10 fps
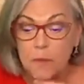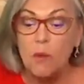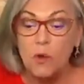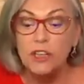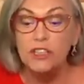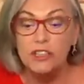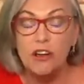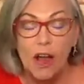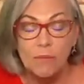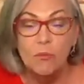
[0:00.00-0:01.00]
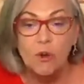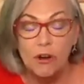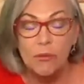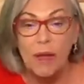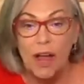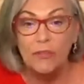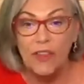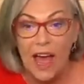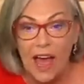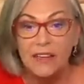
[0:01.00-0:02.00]
And we're going to talk more
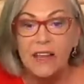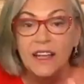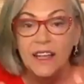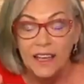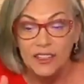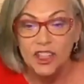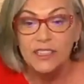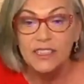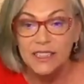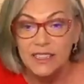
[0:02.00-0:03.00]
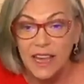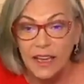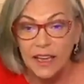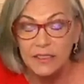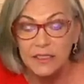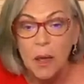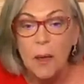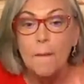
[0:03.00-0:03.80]
about that in just a second.